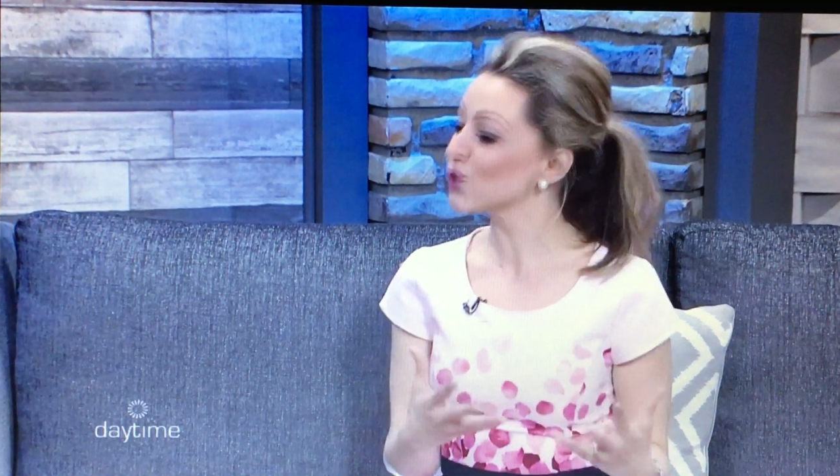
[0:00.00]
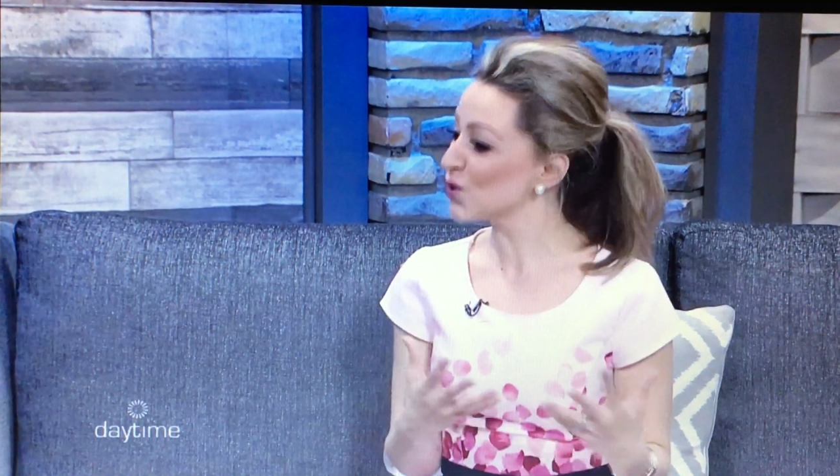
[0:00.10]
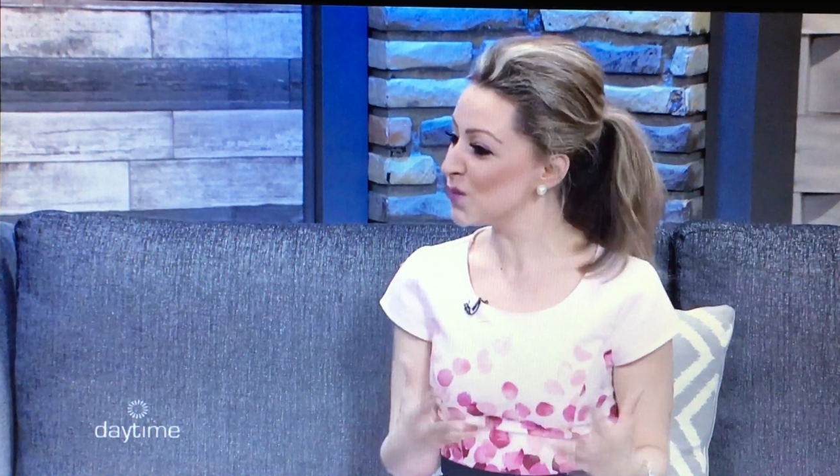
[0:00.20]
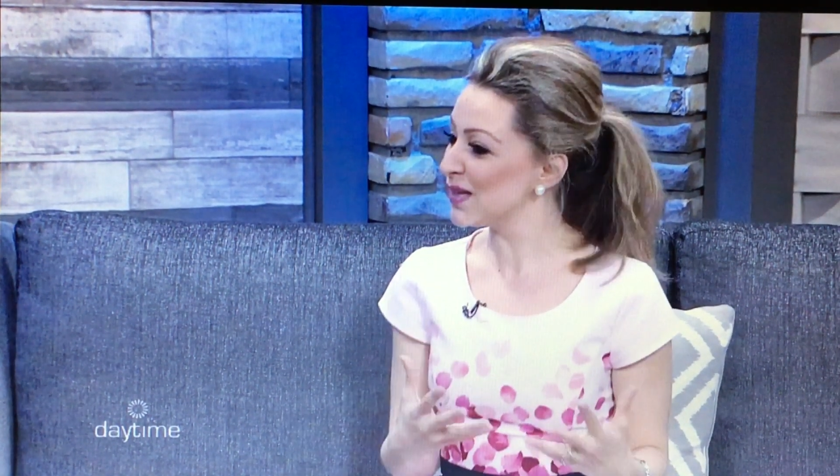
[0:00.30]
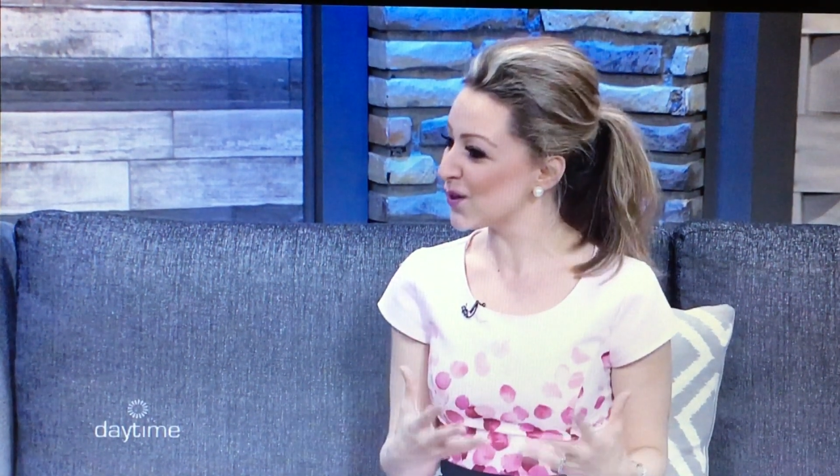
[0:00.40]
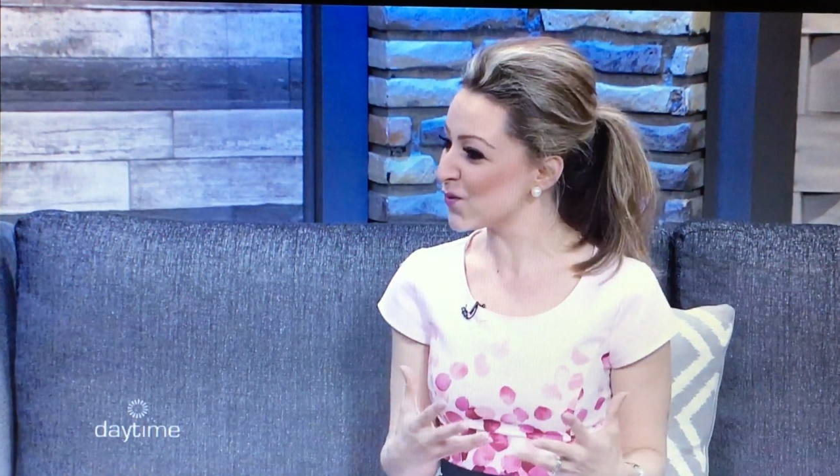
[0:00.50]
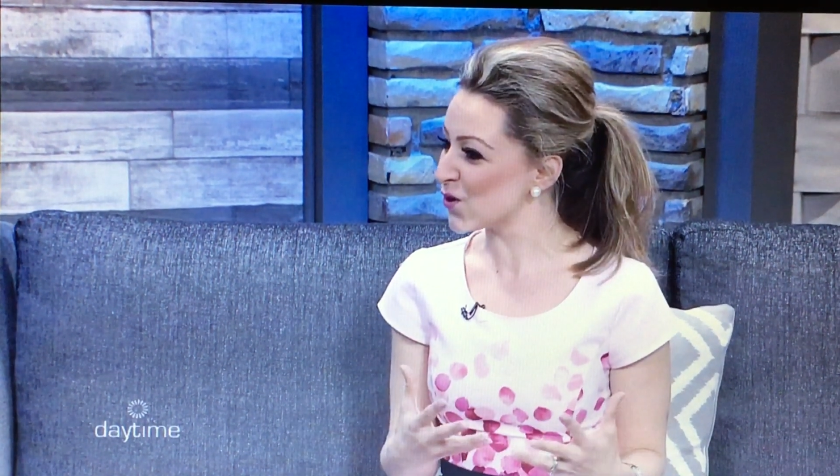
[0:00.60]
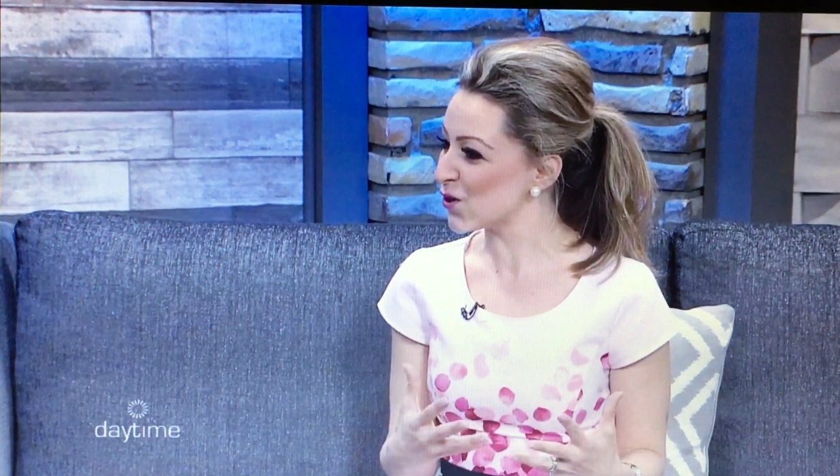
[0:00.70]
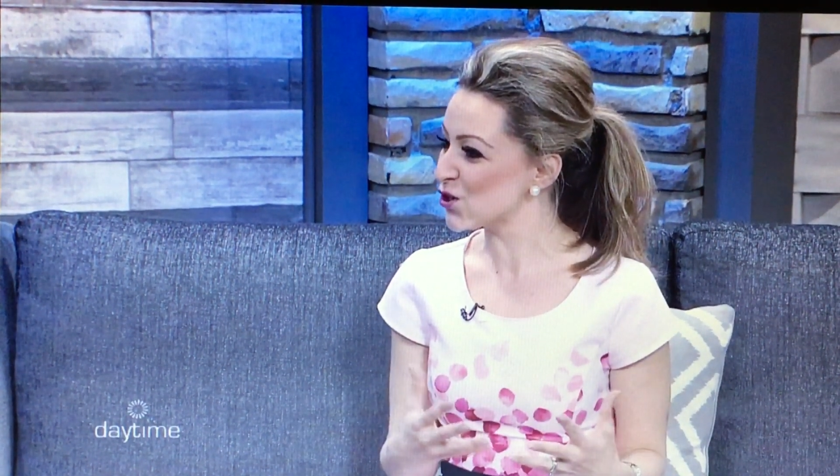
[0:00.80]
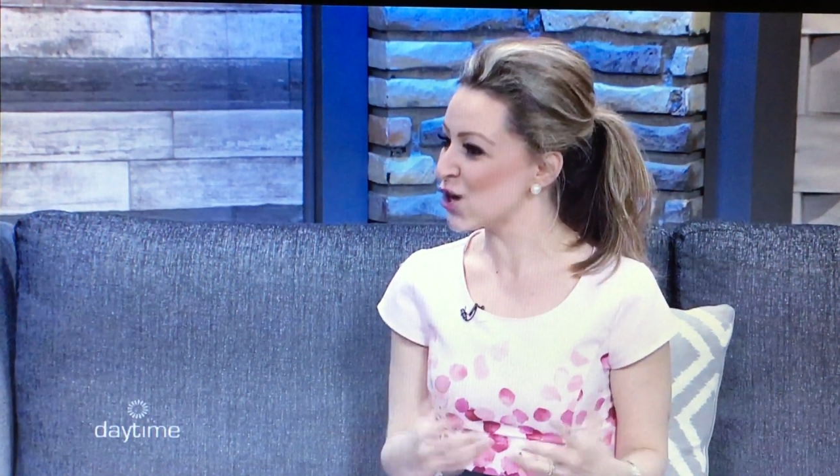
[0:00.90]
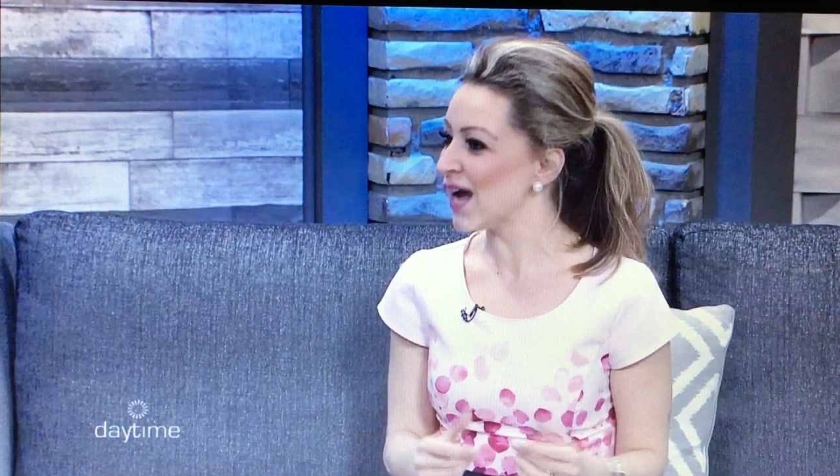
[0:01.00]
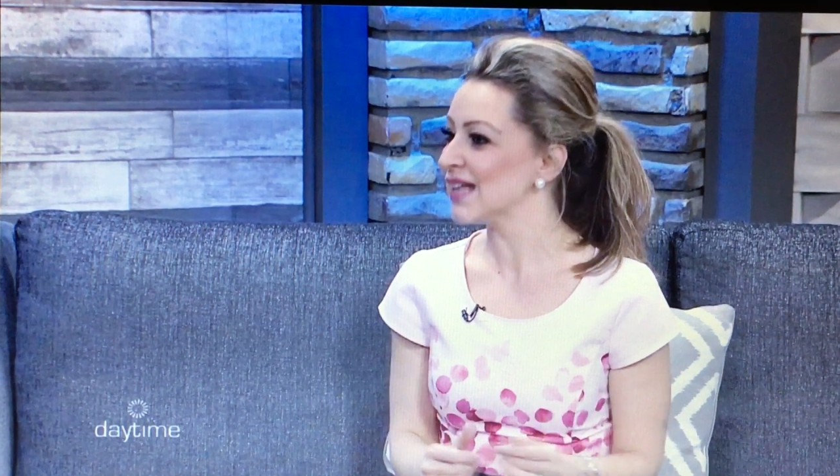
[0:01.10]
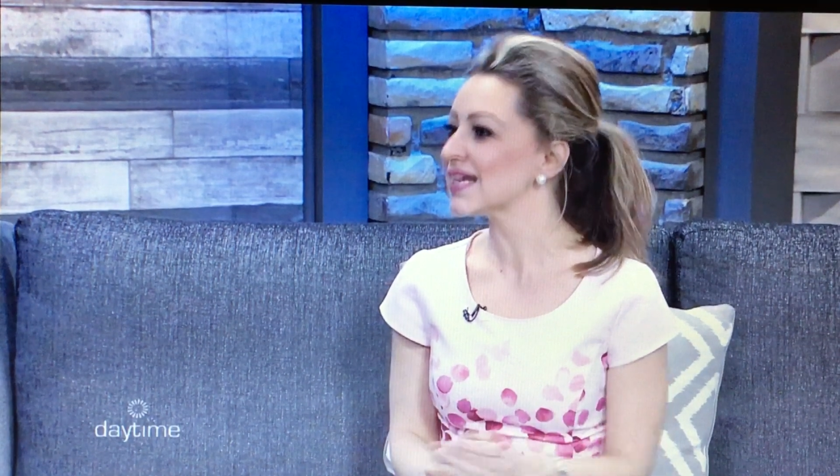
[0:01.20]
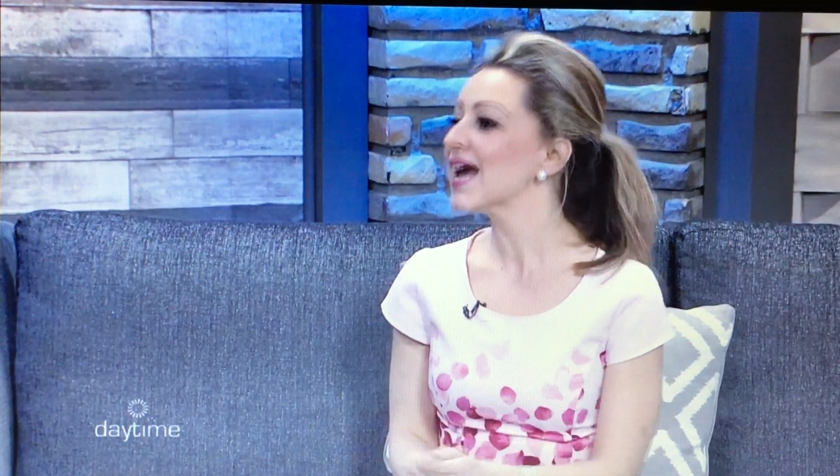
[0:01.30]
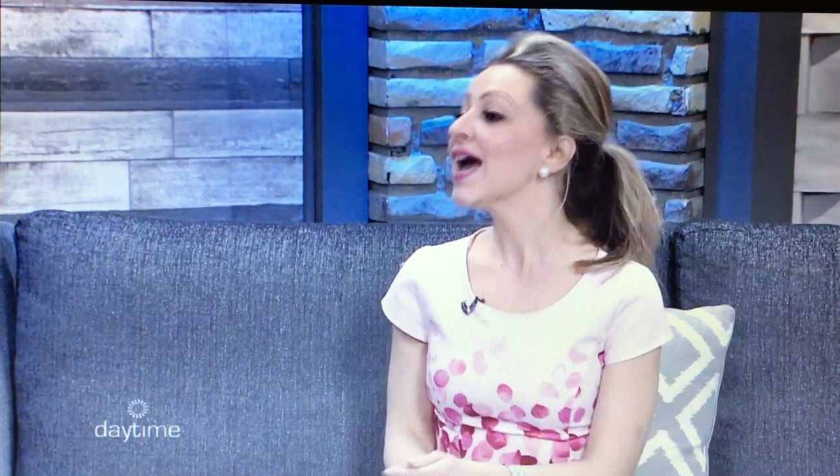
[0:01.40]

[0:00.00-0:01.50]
to be there for her child